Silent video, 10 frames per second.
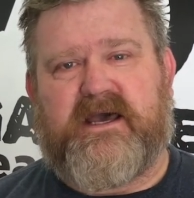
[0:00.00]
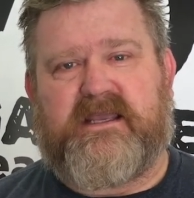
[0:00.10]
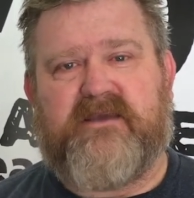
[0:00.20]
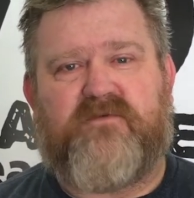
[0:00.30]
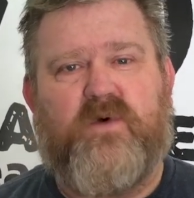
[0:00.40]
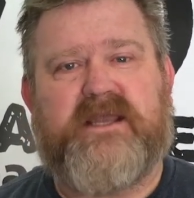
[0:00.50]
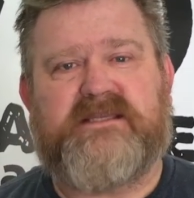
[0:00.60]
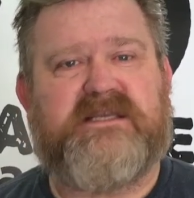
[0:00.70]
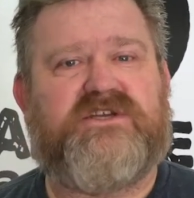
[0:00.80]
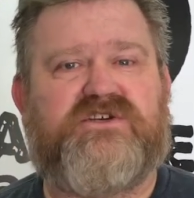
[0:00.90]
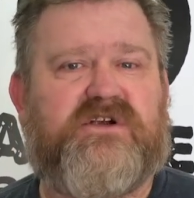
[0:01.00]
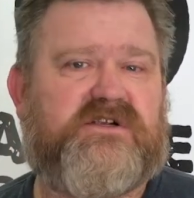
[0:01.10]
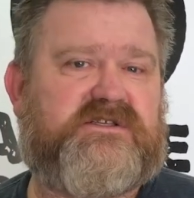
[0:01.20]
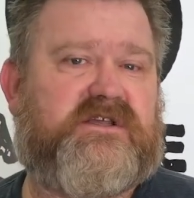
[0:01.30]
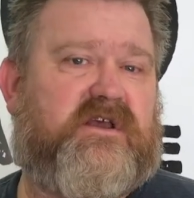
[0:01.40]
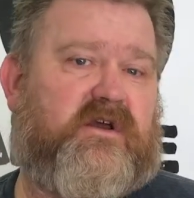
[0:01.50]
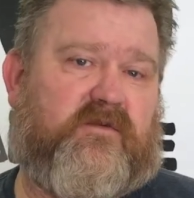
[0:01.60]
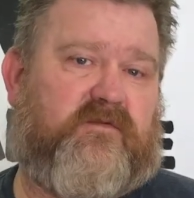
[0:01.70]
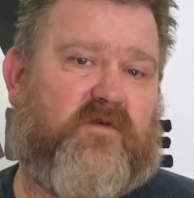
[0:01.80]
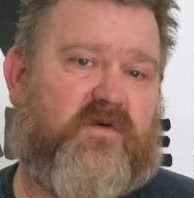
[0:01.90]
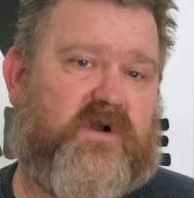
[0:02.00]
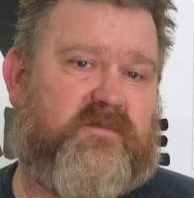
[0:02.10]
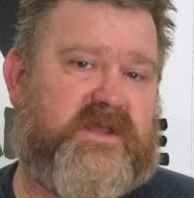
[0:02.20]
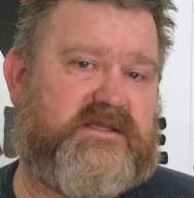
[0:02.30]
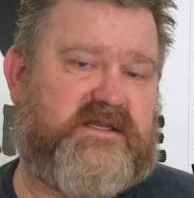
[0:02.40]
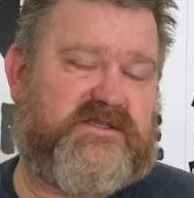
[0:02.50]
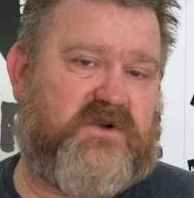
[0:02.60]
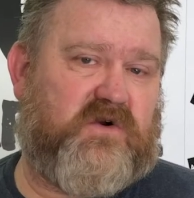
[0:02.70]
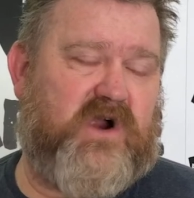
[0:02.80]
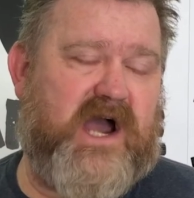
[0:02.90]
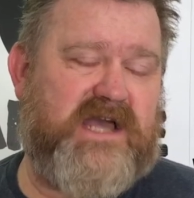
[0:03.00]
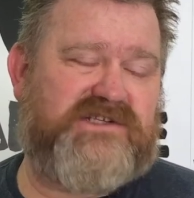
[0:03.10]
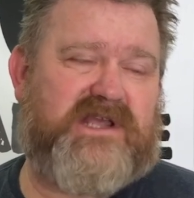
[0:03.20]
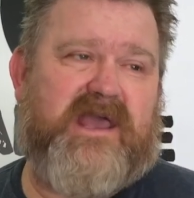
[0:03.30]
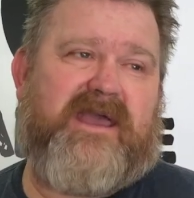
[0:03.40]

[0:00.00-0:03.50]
giveaway t-shirts for Big Z's Garage.